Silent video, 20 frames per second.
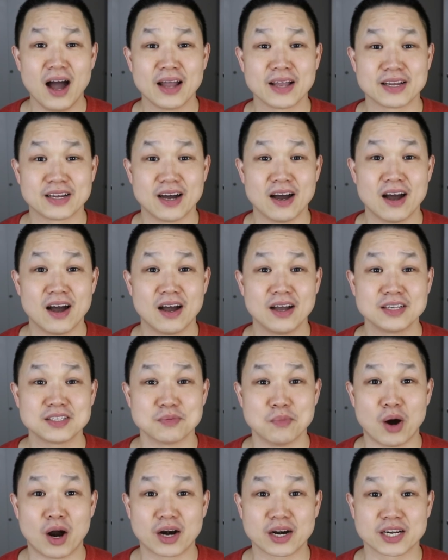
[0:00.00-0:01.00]
Hi
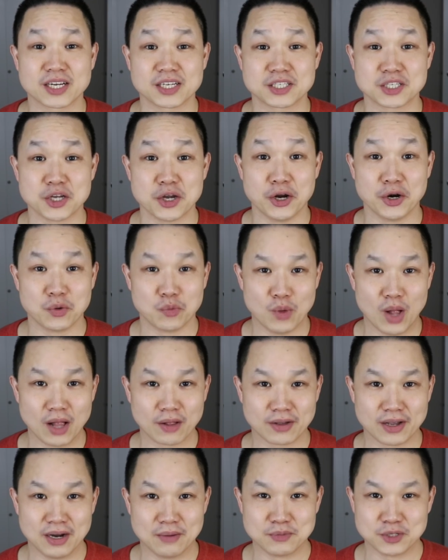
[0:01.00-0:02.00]
guys, Marcus here and
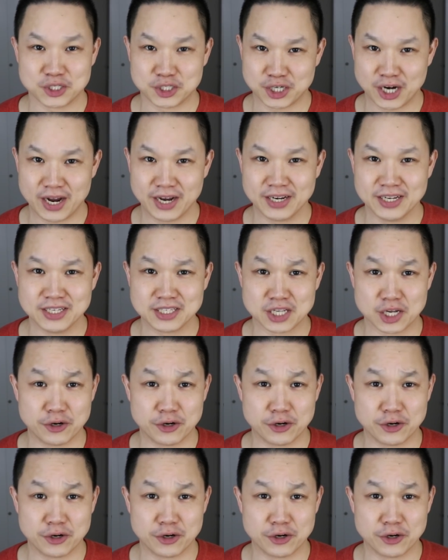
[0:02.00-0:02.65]
welcome to Chinese